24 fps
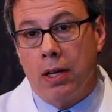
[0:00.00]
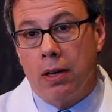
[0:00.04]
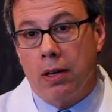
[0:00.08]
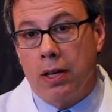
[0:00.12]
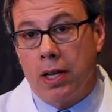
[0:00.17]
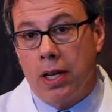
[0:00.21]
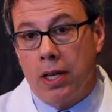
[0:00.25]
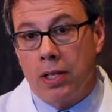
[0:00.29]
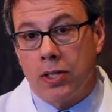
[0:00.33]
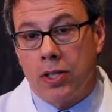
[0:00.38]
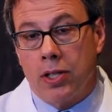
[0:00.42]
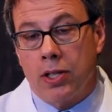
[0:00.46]

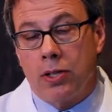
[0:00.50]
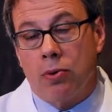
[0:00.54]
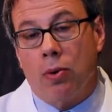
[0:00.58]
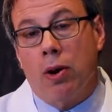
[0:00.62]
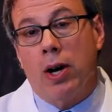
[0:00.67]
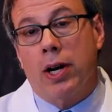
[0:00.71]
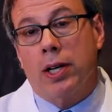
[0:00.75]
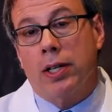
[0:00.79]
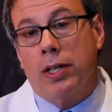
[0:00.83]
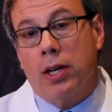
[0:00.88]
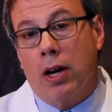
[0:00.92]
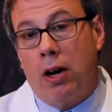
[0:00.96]
is a
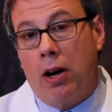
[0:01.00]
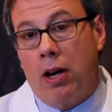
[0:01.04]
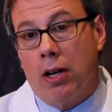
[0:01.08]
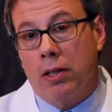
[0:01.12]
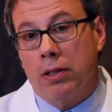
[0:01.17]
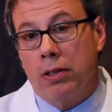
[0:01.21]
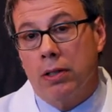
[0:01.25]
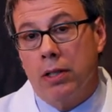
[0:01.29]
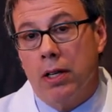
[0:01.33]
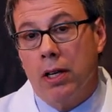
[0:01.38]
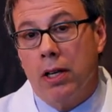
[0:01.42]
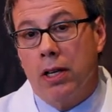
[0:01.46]
drug called
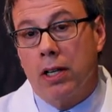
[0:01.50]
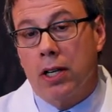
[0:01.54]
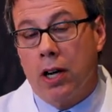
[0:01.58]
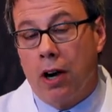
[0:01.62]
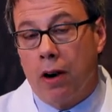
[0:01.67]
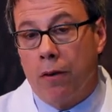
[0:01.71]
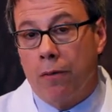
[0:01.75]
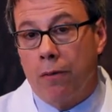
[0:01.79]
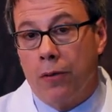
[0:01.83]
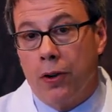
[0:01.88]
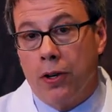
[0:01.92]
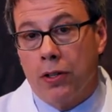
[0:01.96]

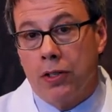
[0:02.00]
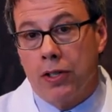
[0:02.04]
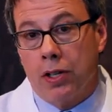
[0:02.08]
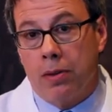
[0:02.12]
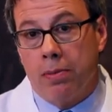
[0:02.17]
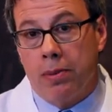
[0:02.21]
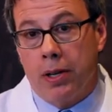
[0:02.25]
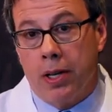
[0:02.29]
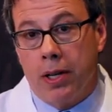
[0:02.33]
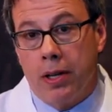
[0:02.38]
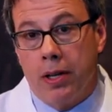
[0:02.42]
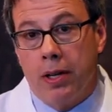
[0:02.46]

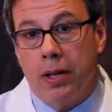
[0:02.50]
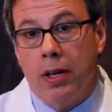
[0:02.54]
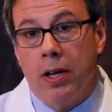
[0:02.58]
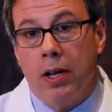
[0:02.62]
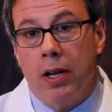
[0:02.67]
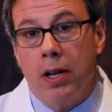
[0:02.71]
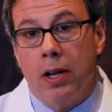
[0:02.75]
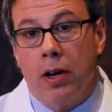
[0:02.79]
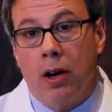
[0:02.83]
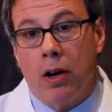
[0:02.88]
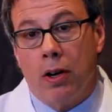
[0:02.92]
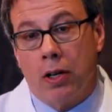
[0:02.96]
carfilzomib
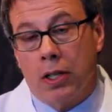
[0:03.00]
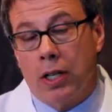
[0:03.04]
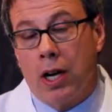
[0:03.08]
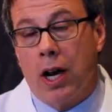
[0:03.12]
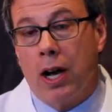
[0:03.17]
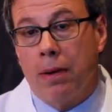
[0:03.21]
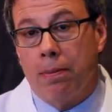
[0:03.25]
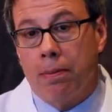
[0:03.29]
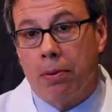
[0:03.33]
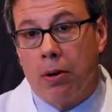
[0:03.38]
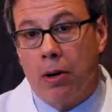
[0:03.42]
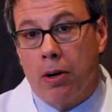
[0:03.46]
or
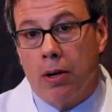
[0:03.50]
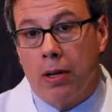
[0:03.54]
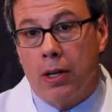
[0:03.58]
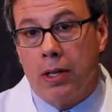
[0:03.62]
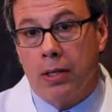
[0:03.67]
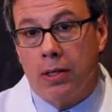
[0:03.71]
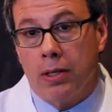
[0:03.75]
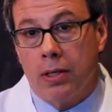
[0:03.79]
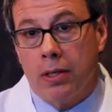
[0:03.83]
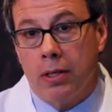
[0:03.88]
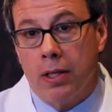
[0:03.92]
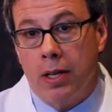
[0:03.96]

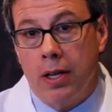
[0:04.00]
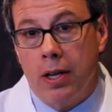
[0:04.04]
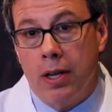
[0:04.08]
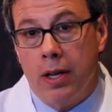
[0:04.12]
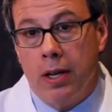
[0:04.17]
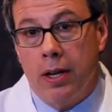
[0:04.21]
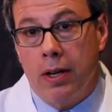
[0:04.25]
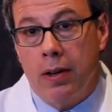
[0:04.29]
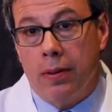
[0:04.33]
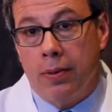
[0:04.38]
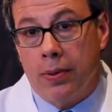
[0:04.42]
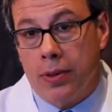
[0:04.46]
Kyprolis.
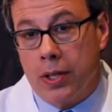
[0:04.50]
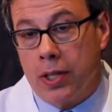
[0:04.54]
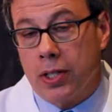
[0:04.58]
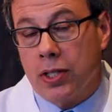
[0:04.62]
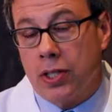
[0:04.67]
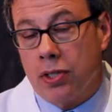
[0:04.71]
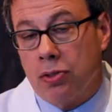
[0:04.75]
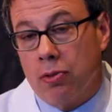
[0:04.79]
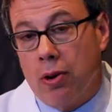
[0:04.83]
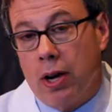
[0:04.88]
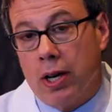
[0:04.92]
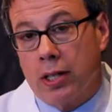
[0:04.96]
This
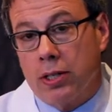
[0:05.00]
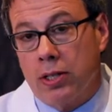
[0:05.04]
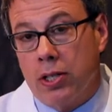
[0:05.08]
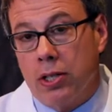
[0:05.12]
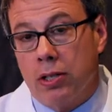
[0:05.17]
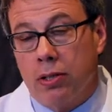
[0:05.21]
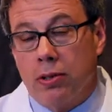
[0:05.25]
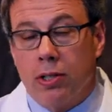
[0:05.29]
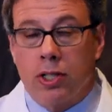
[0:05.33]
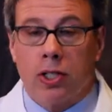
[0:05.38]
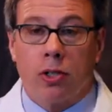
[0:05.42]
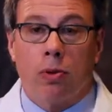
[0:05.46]
drug
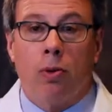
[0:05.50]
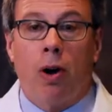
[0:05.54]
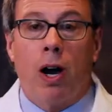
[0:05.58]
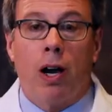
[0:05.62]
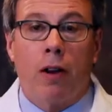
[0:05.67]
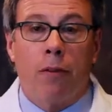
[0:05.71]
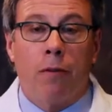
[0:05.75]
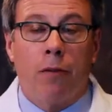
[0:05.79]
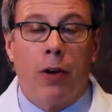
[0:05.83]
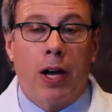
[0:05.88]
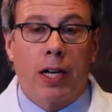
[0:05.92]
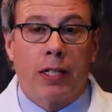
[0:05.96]
too is quite
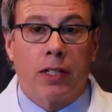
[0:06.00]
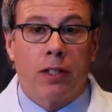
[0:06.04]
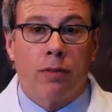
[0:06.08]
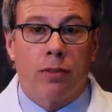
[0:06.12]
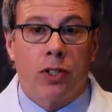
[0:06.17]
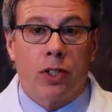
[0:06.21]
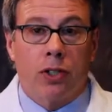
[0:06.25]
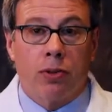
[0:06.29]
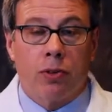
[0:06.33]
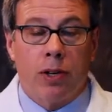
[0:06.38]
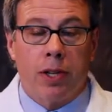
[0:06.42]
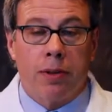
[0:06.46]
effective to
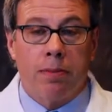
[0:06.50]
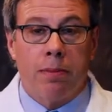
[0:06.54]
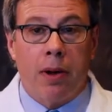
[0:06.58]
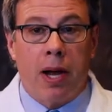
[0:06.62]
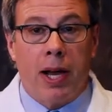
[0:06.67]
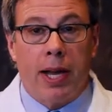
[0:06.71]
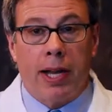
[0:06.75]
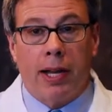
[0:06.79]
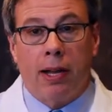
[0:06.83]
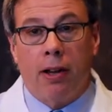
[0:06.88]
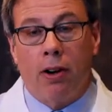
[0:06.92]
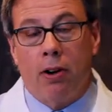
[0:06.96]
treat
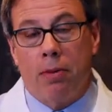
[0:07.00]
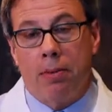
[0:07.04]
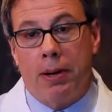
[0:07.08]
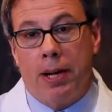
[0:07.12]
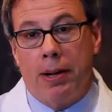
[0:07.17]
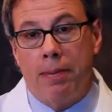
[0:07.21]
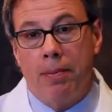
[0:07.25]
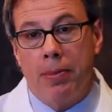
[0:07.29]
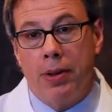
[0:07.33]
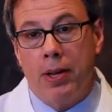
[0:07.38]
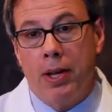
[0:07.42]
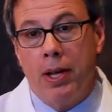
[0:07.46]
myeloma,
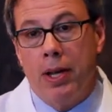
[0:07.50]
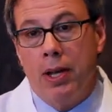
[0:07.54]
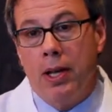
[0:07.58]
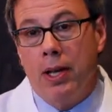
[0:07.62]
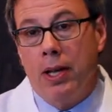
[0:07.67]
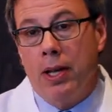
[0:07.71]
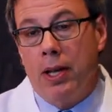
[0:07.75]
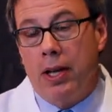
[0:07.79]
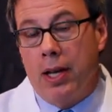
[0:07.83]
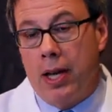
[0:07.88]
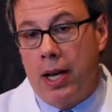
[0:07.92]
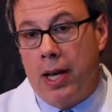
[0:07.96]

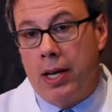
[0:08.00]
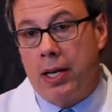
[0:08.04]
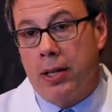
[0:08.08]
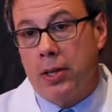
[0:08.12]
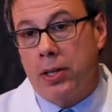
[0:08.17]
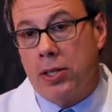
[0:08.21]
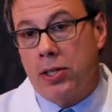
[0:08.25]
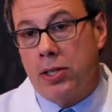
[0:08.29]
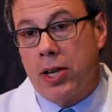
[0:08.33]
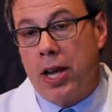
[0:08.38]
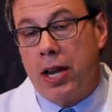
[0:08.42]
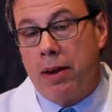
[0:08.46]
and in the
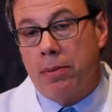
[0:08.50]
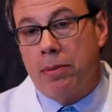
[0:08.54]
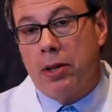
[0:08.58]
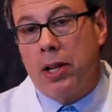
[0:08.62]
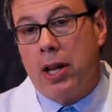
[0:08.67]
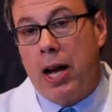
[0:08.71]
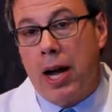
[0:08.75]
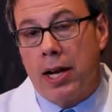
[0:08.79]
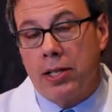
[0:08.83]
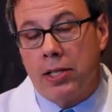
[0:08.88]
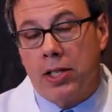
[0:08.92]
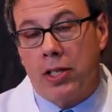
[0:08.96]
same
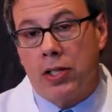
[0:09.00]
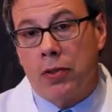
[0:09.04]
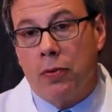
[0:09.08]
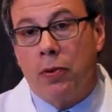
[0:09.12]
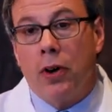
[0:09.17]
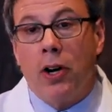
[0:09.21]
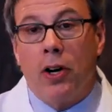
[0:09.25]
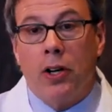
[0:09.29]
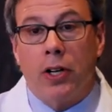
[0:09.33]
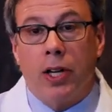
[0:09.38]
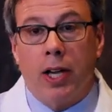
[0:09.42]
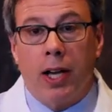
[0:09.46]
class as
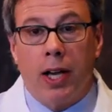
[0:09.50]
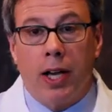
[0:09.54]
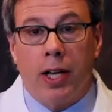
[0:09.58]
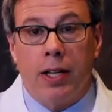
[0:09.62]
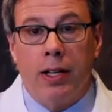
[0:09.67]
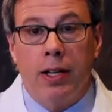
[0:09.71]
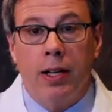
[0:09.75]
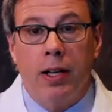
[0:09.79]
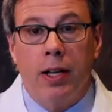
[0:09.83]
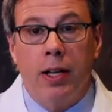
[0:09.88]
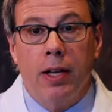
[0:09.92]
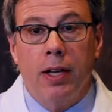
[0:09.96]
Velcade,
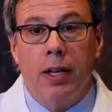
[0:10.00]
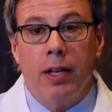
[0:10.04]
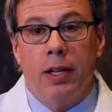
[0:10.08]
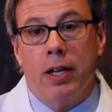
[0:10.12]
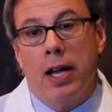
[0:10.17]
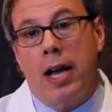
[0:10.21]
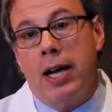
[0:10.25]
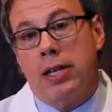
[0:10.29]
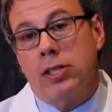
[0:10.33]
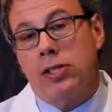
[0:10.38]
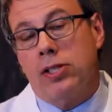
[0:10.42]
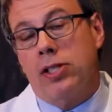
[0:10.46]

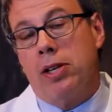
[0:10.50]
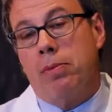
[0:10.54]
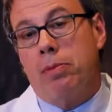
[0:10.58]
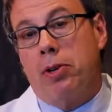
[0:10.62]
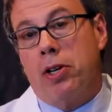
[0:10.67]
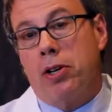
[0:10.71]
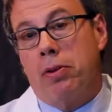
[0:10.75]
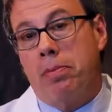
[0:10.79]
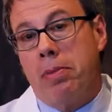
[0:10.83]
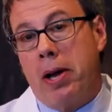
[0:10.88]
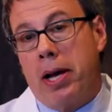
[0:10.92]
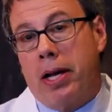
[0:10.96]
has similar
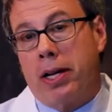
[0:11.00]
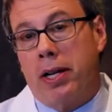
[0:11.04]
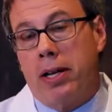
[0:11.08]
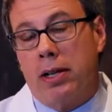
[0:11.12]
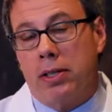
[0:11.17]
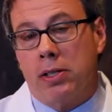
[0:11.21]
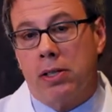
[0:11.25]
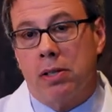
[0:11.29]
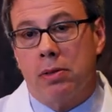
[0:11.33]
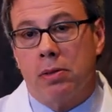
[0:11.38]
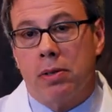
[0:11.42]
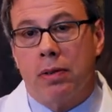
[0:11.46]

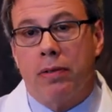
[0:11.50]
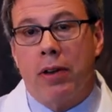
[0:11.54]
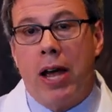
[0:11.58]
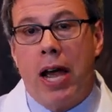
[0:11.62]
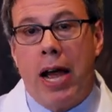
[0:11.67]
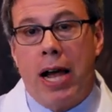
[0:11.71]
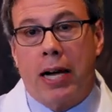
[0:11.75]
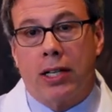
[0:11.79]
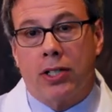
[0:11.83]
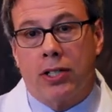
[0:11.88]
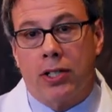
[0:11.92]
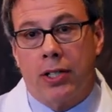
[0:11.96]
mechanisms of
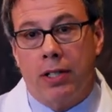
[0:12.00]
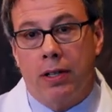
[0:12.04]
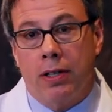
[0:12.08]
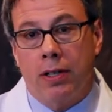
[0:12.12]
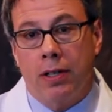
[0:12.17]
action,